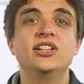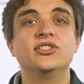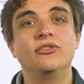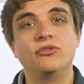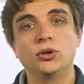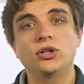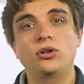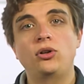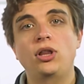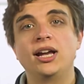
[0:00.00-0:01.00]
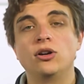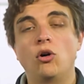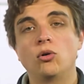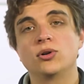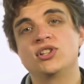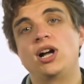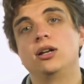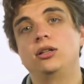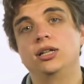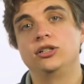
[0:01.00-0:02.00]
is the vertical and
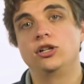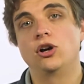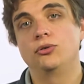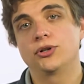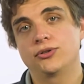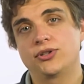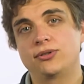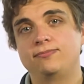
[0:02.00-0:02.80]
horizontal encoders.